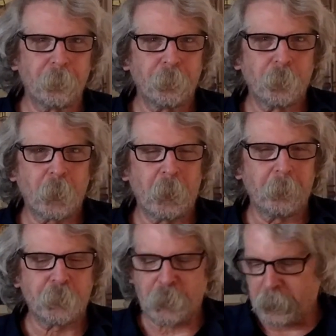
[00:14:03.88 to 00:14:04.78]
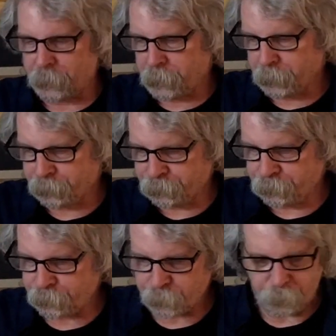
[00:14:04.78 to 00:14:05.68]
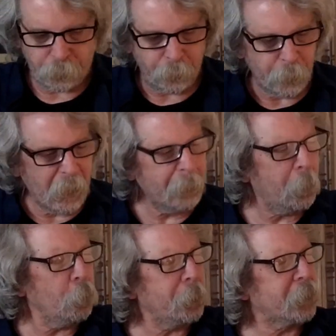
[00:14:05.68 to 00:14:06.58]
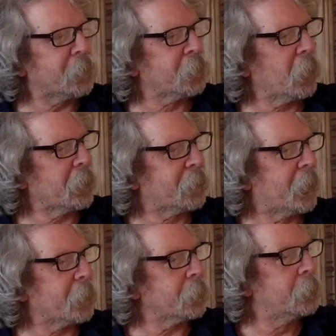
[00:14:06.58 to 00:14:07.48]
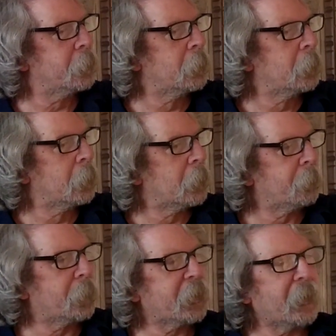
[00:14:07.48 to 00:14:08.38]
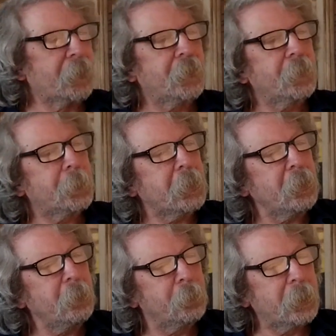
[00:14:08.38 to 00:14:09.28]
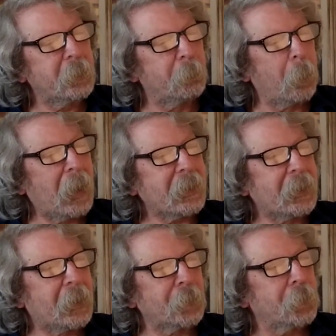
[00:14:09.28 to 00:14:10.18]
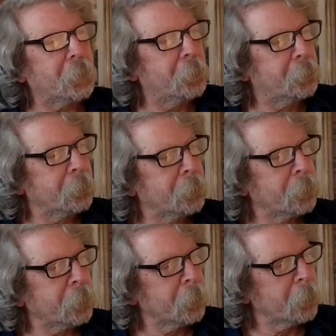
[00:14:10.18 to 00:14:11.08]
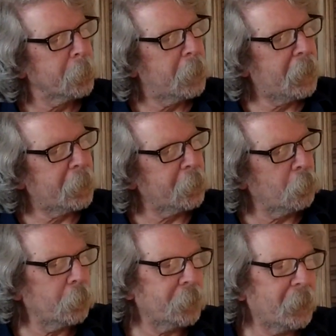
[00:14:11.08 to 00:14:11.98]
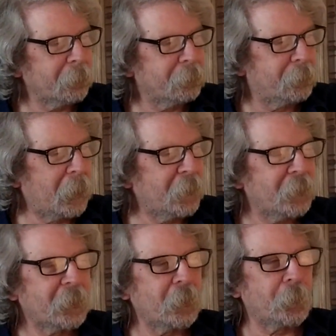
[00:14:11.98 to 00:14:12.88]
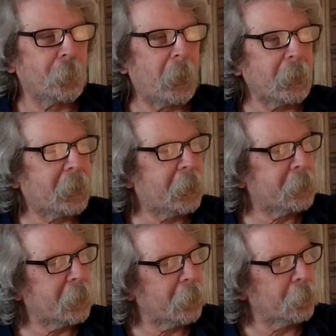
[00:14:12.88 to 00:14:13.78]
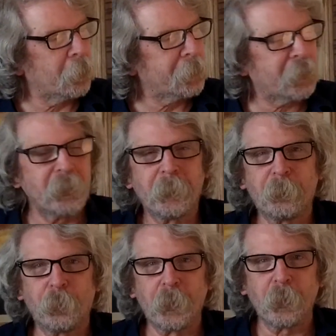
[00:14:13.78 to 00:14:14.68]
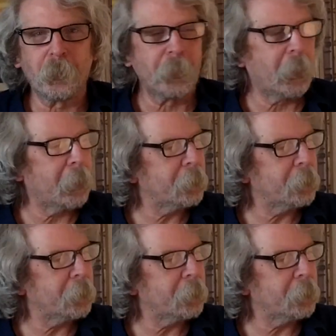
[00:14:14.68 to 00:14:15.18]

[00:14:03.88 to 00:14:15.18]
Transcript: curve shapes. I'm hoping this is like that. But yeah, this is a particular breed of black ants and looks like basically just rock candy. I don't know if it's going to be brittle or not.